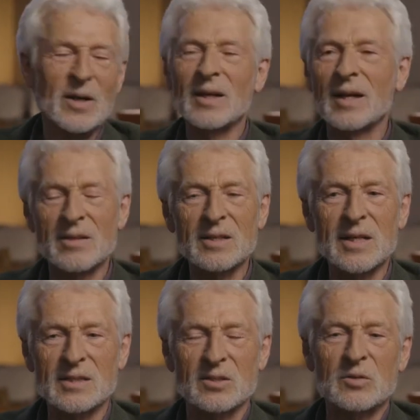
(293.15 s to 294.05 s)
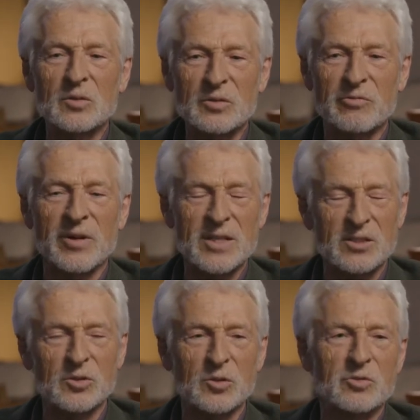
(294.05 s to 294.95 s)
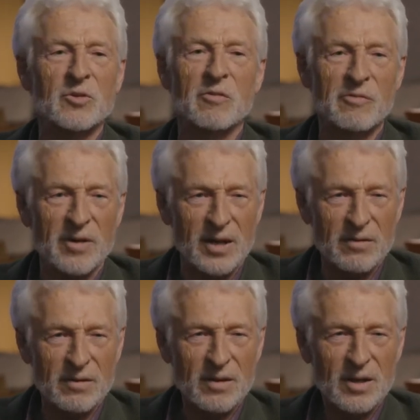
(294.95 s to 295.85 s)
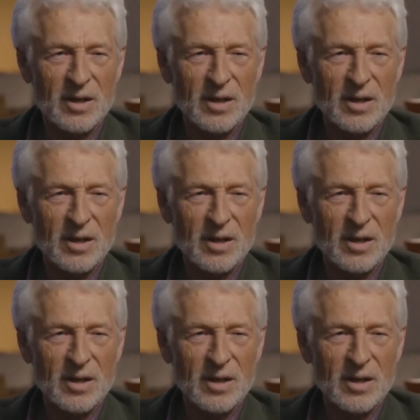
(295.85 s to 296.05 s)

Well, I think that's a good phrase to use for faith.